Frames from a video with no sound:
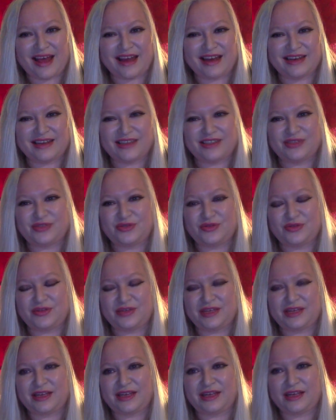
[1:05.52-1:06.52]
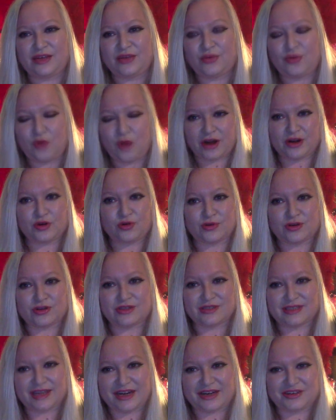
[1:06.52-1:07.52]
adding to the water
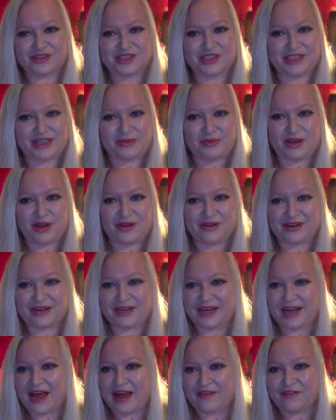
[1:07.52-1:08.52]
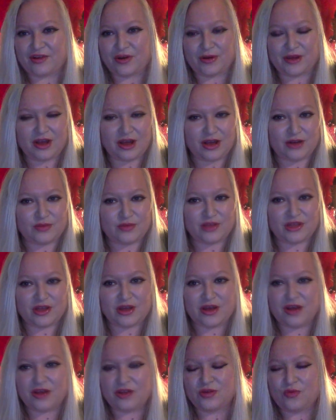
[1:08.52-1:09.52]
world energy that we already have going on with
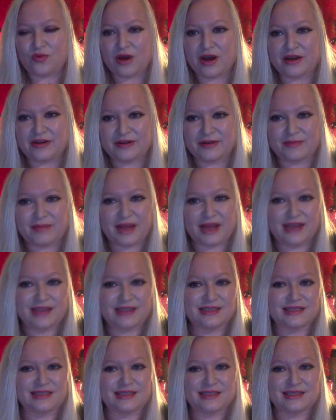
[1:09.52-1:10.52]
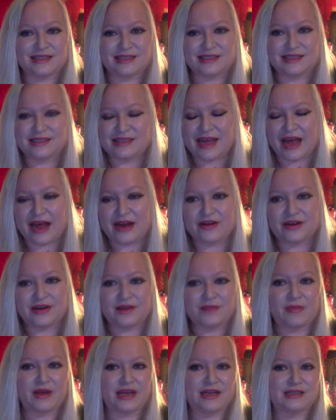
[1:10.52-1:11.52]
all the water in Pisces, Saturn
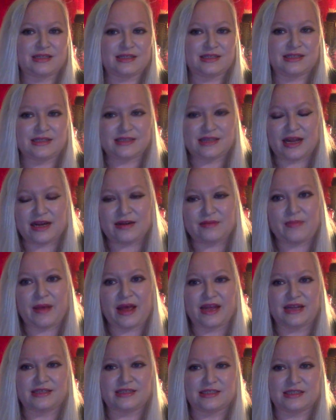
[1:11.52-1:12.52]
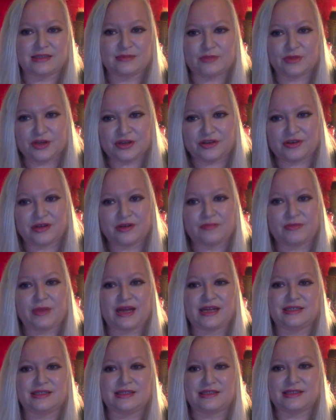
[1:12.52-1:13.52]
in Pisces, Sun in Pisces, Mercury in
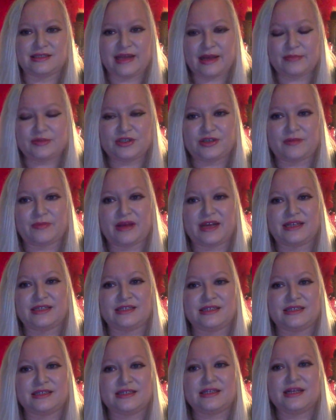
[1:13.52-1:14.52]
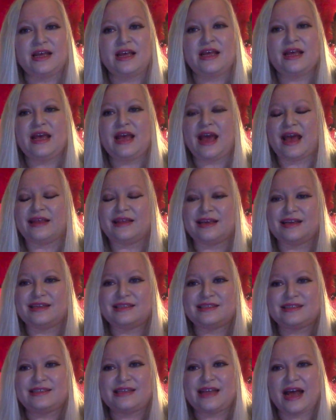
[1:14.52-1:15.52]
Pisces, Neptune in Pisces. And that
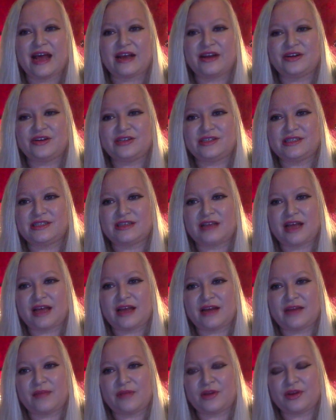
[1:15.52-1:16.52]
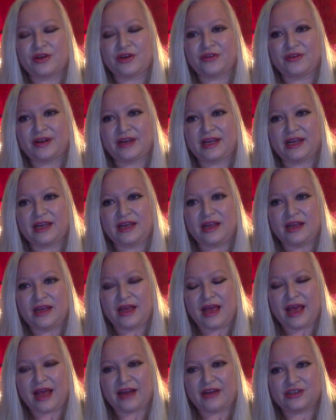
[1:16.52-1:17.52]
Saturn, Sun, Mercury
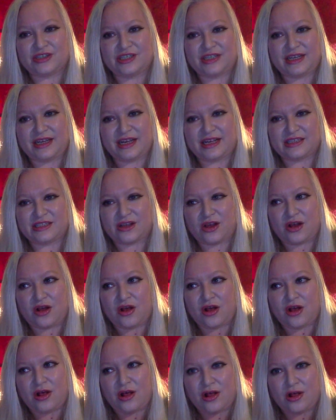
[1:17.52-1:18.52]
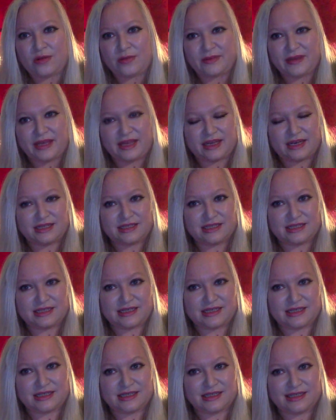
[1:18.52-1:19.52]
energy, it's all beginning to
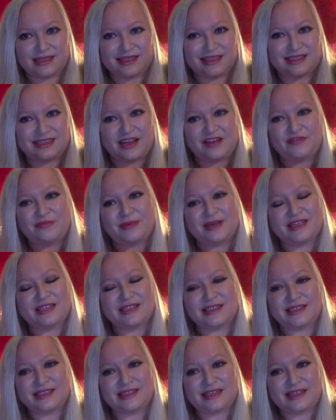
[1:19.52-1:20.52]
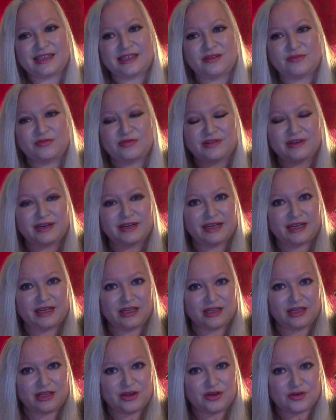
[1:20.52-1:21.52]
distance itself, but it's still pretty
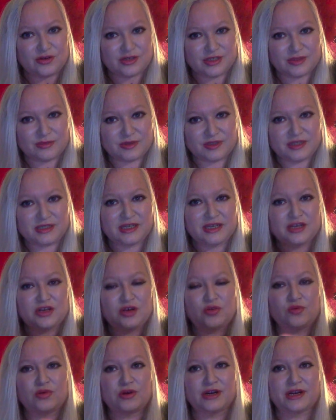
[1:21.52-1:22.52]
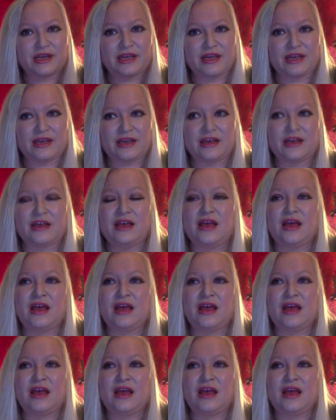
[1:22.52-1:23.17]
close, still working.